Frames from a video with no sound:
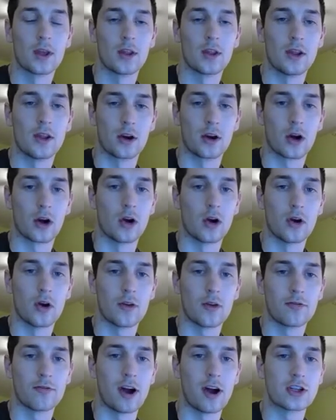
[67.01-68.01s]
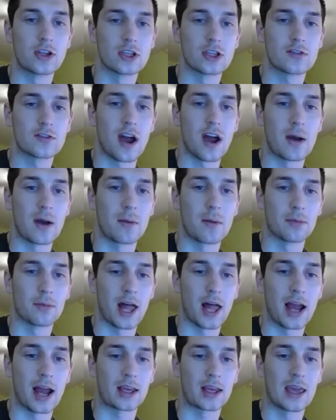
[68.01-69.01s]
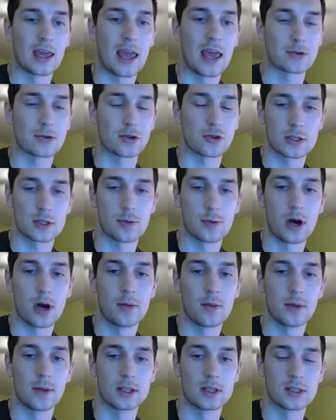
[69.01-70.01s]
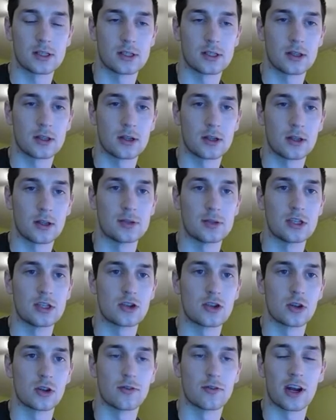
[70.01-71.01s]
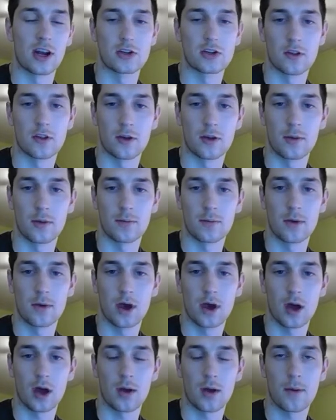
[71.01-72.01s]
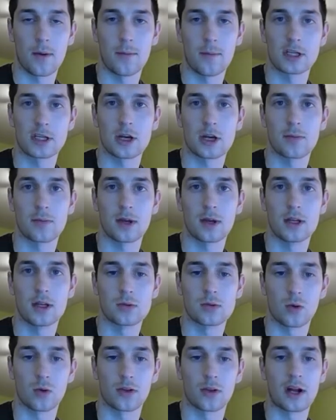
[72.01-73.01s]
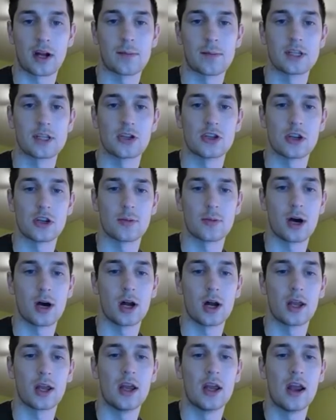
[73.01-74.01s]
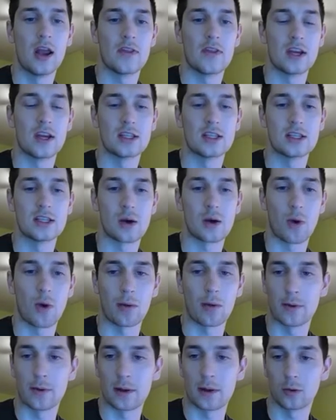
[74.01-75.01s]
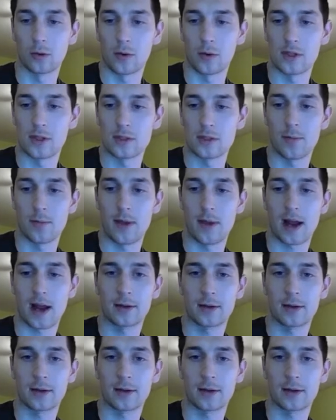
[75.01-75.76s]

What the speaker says: They're just fine with black capturing this pawn because it's the positional advantage of the bishop is worth compensation of the pawn, and the idea is that white will be able to win this pawn back.